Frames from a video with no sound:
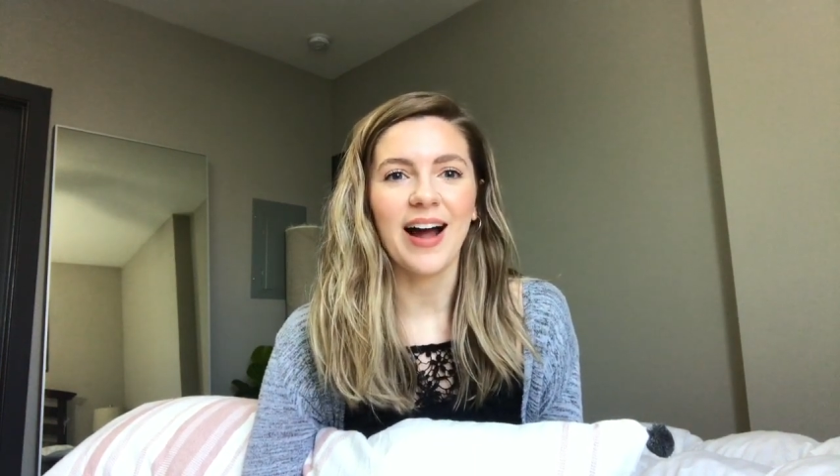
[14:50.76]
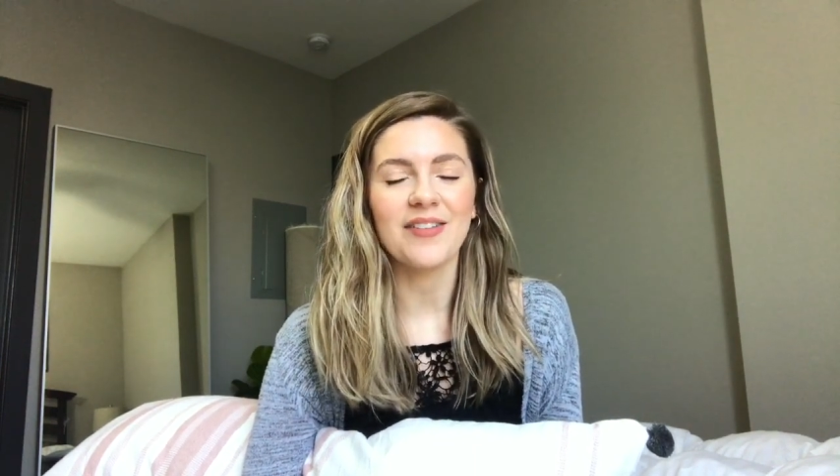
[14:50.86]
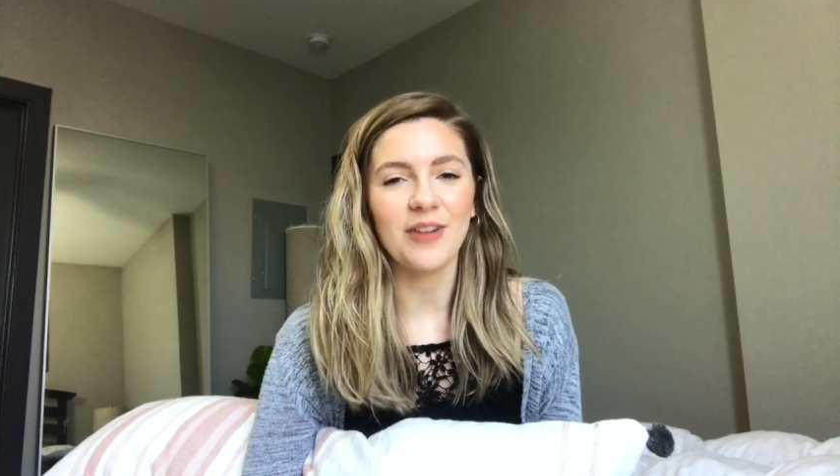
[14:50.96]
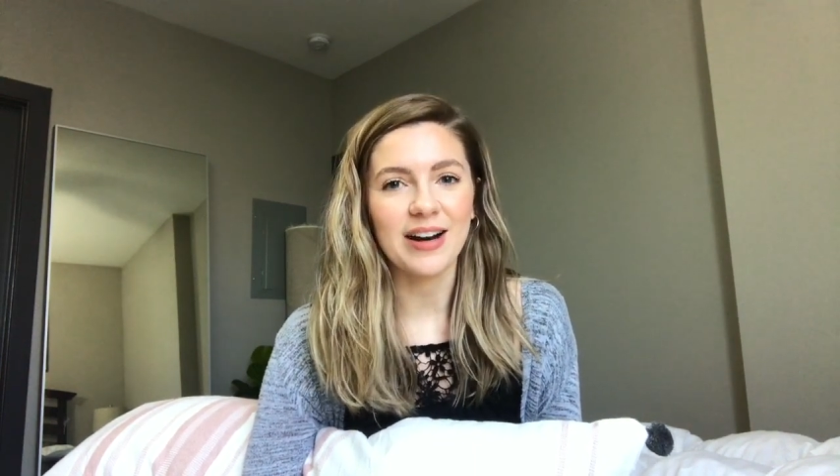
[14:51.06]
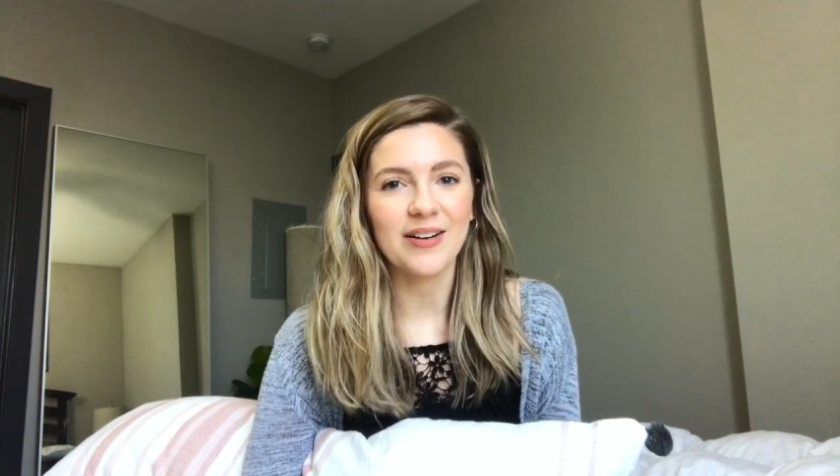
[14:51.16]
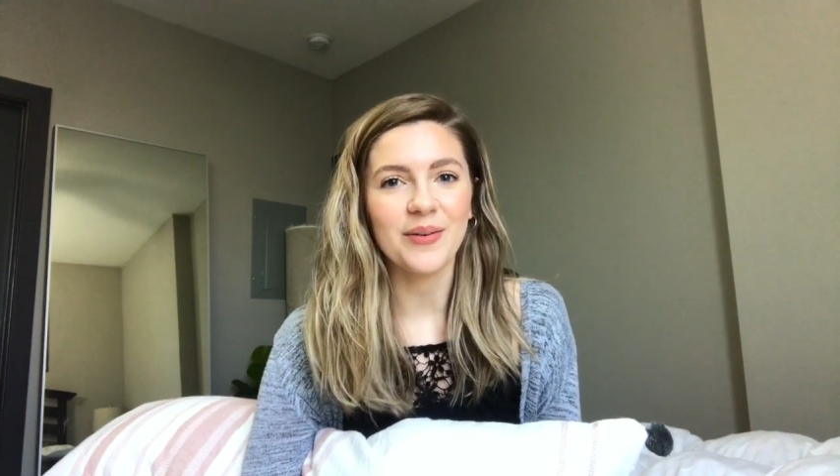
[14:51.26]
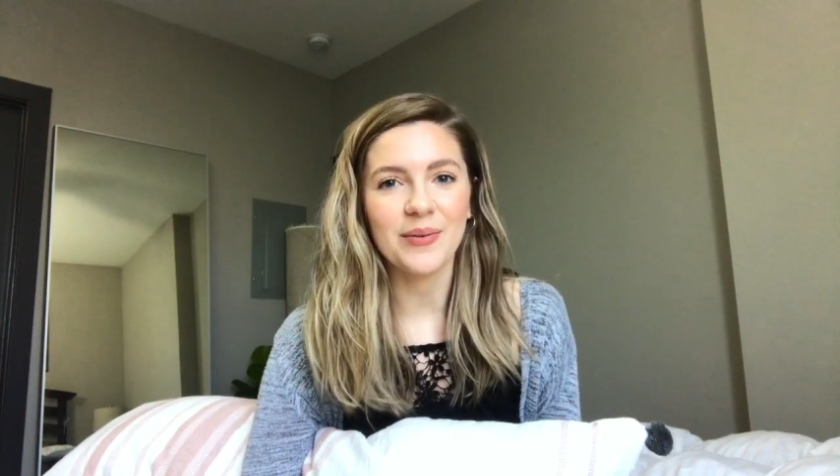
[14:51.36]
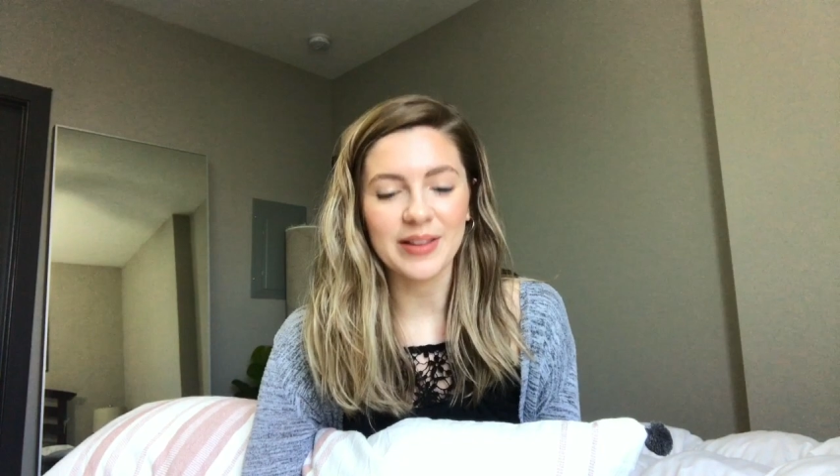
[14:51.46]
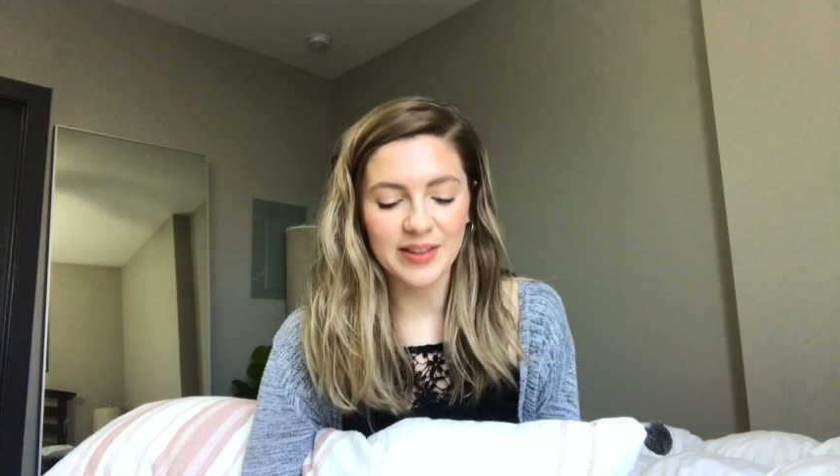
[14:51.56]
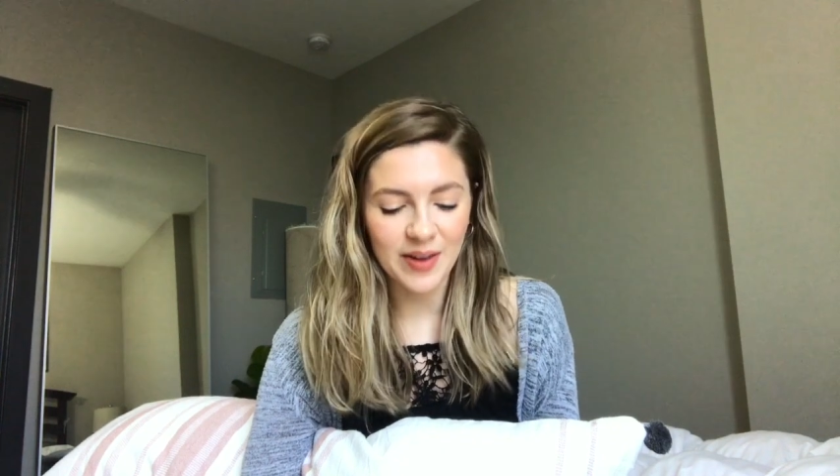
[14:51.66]
I read it a
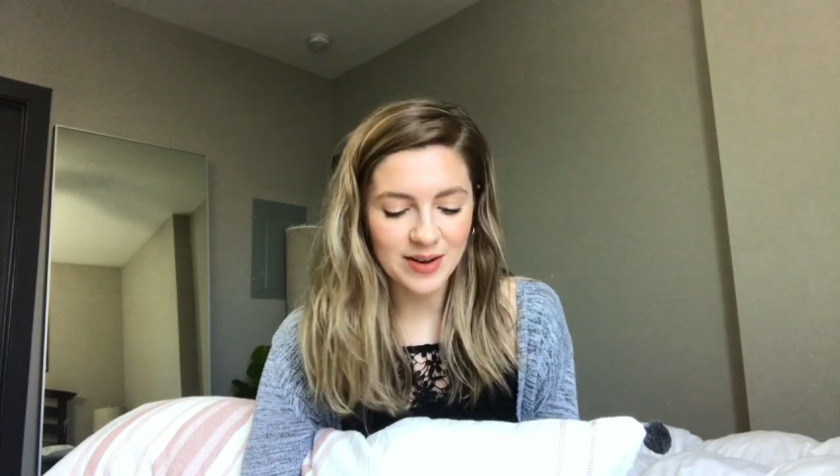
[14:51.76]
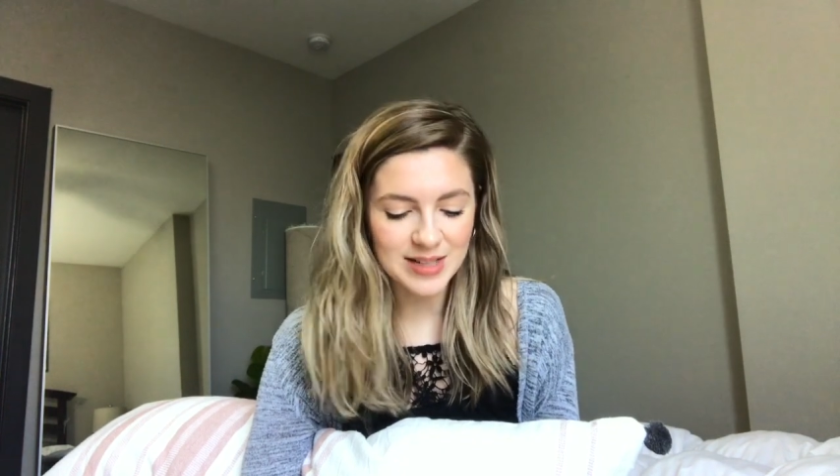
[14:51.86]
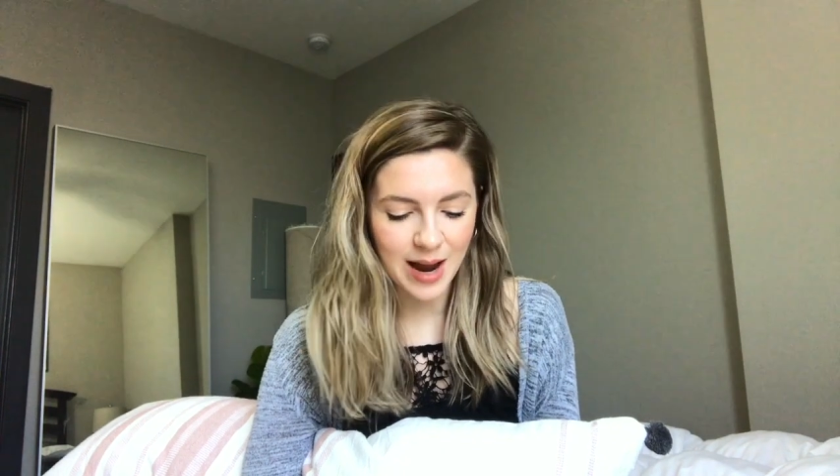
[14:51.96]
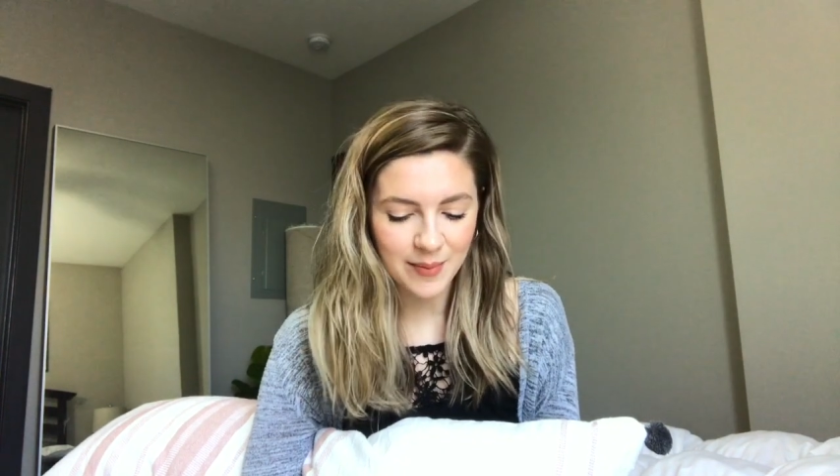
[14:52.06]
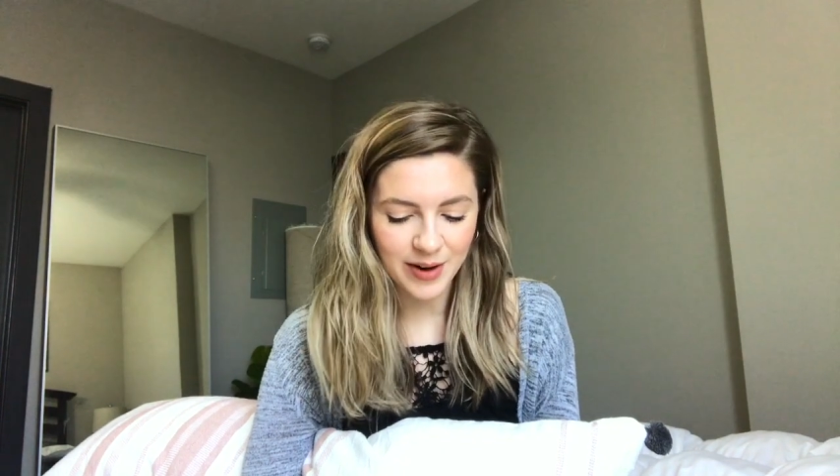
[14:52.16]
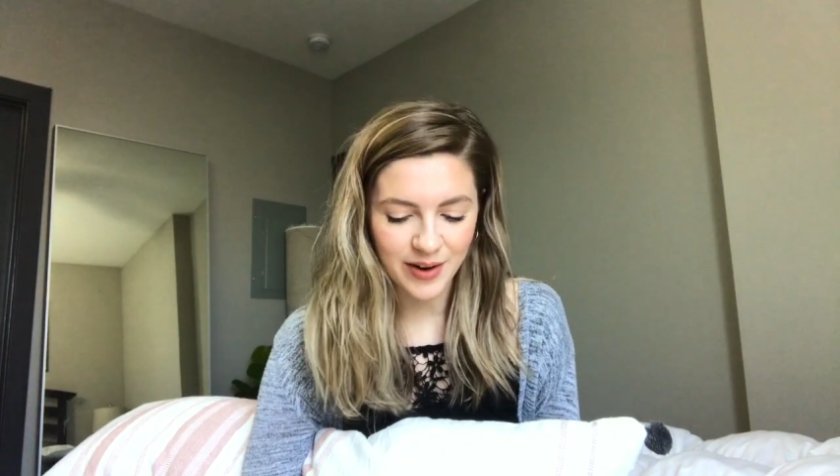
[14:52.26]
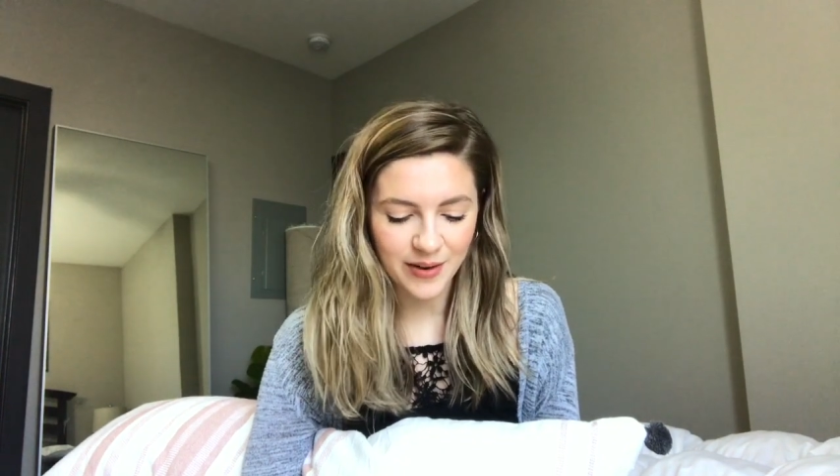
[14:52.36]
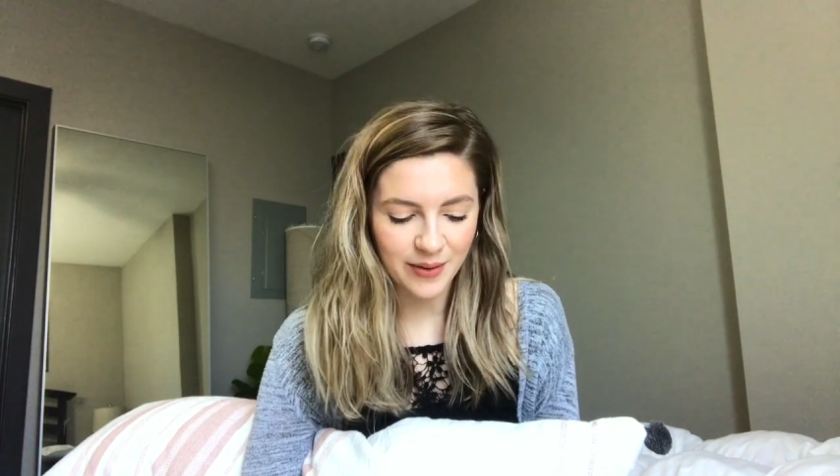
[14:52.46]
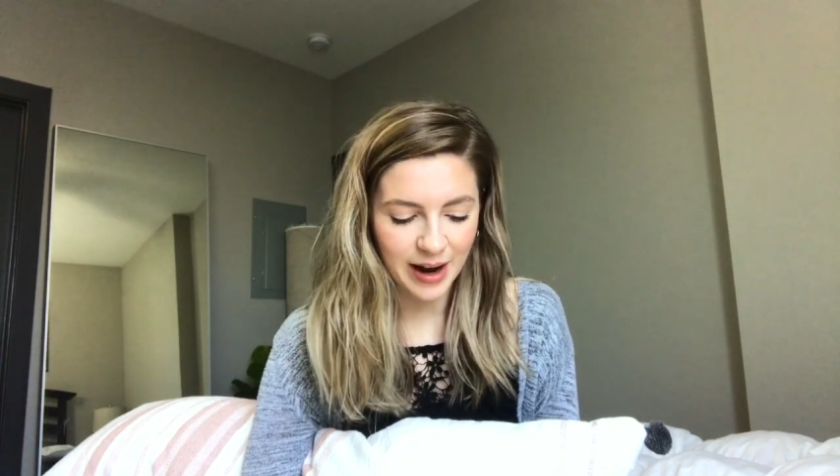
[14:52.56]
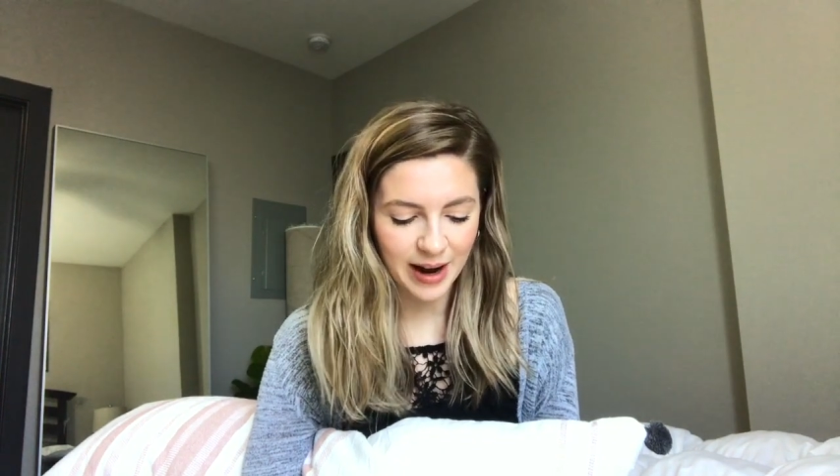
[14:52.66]
really long time ago.